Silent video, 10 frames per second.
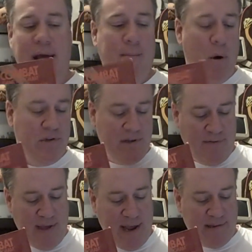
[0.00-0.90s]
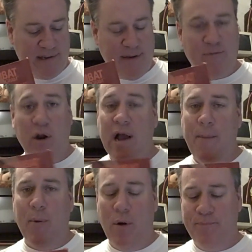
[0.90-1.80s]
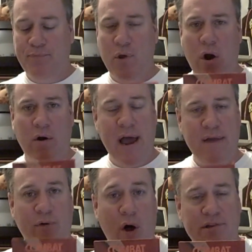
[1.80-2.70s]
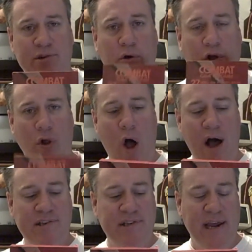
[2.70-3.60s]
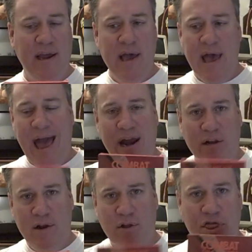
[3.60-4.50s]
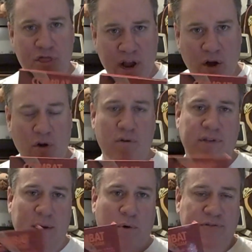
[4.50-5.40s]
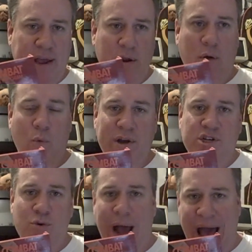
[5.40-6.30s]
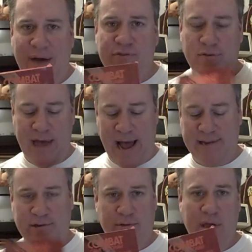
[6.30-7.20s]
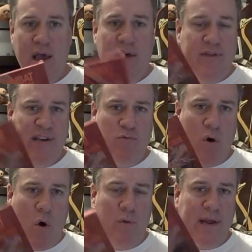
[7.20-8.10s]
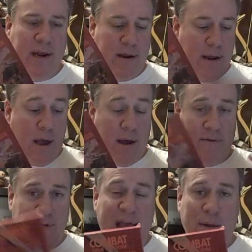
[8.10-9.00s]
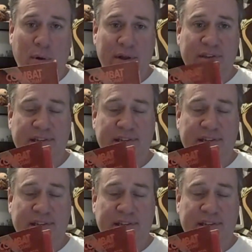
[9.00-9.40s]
Now, most of these, except for a couple, are kind of also glossy and a little thicker than what they went to after that. So these were only available